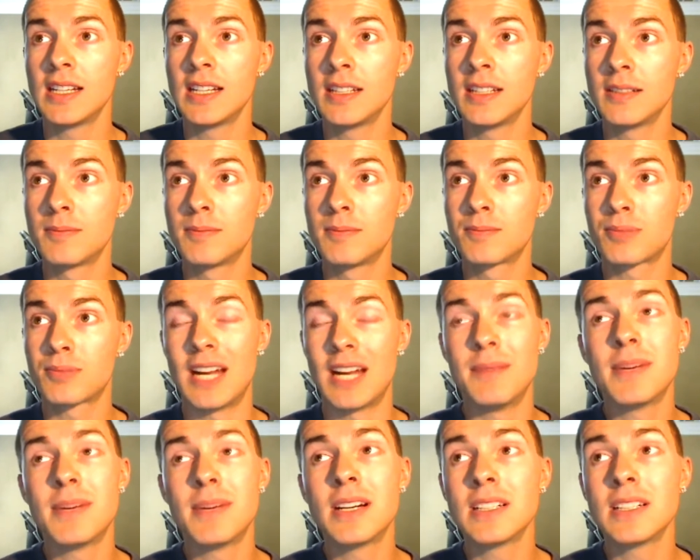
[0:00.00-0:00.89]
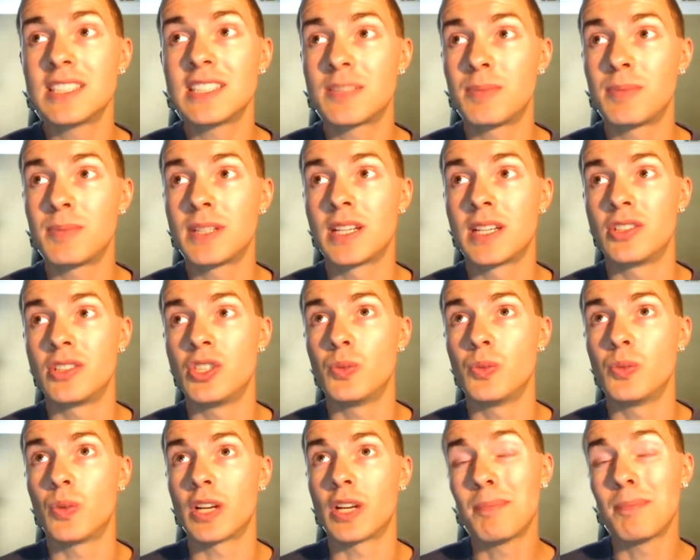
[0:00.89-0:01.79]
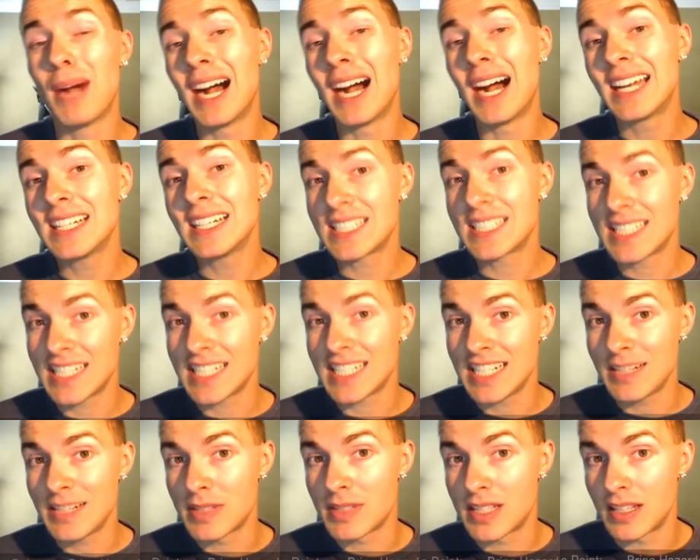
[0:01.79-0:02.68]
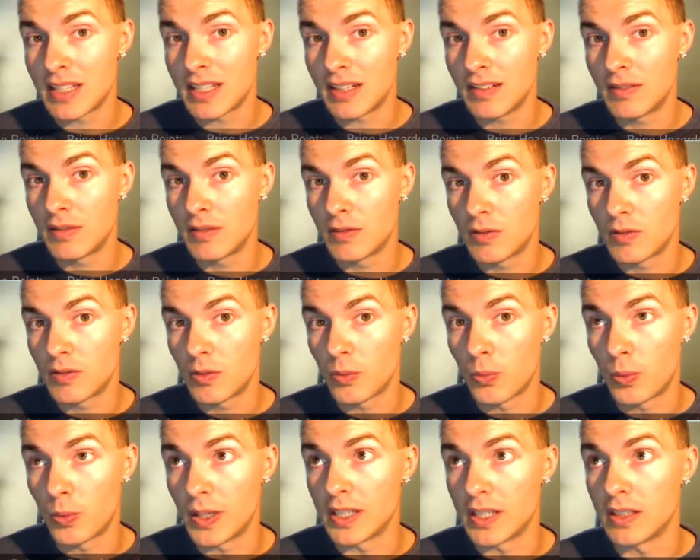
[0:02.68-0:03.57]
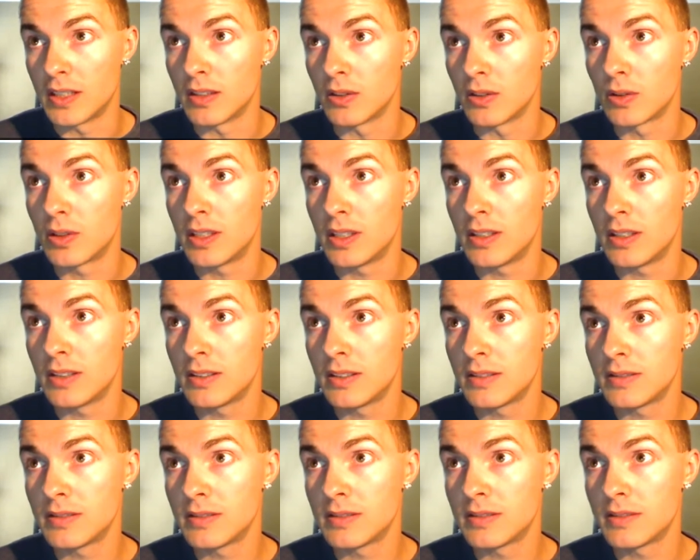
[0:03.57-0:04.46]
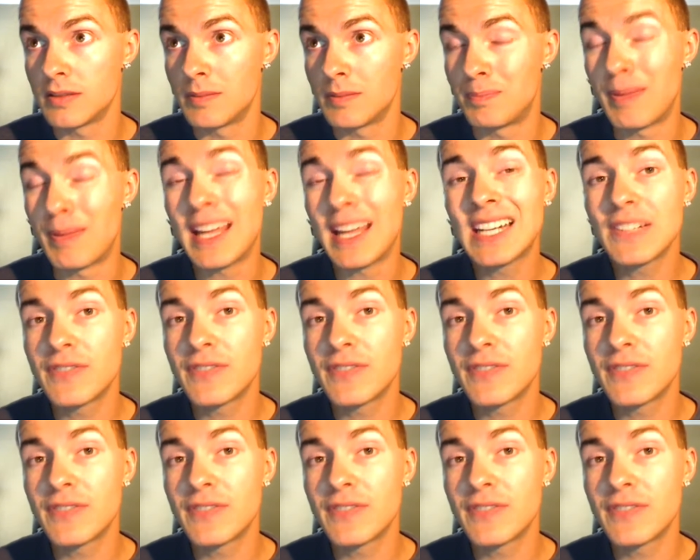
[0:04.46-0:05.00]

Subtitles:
primarily it's because you want to punish teams that will benefit a